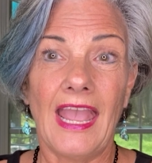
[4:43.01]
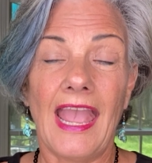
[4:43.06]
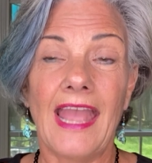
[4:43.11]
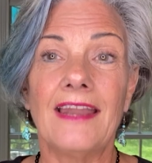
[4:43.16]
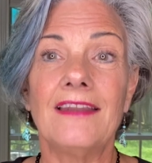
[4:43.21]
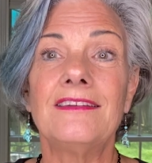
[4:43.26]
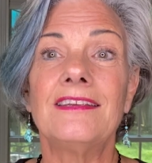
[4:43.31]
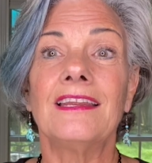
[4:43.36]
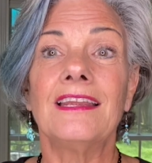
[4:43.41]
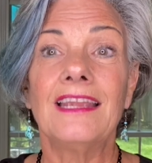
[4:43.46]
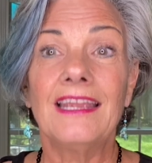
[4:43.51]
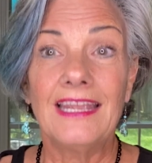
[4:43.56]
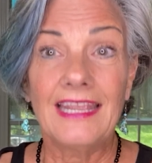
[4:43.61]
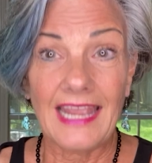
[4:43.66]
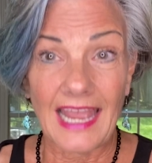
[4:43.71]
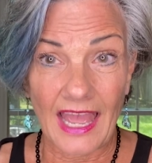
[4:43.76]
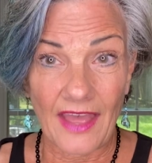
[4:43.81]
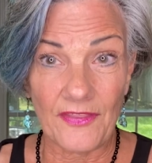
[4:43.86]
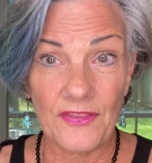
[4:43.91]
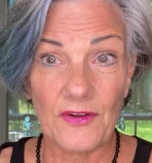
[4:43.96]
and
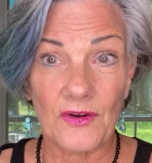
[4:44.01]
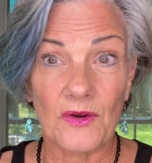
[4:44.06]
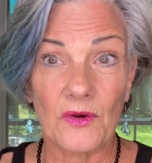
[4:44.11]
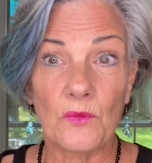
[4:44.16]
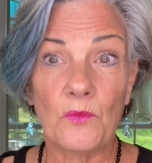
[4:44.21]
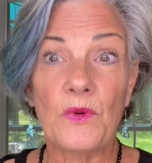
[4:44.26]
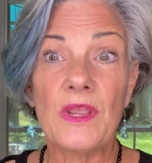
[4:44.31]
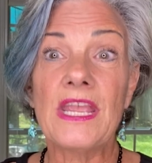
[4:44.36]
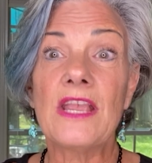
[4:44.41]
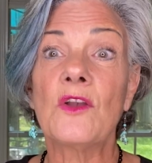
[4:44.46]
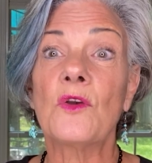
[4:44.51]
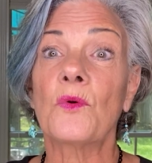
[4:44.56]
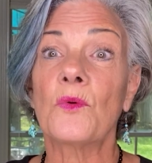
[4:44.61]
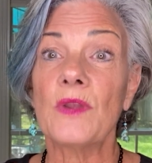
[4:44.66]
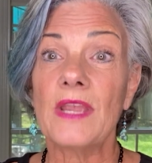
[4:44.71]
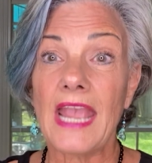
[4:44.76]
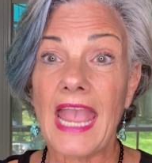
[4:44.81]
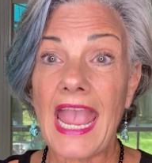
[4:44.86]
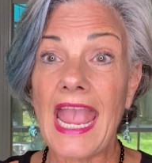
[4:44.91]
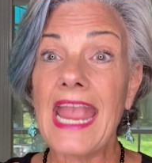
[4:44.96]
together we
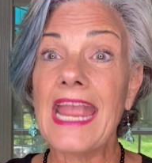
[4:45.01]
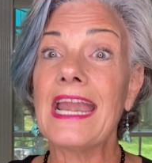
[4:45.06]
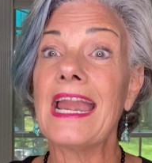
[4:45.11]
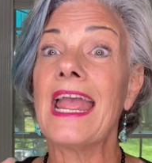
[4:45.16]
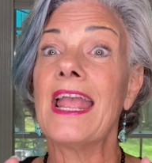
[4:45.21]
create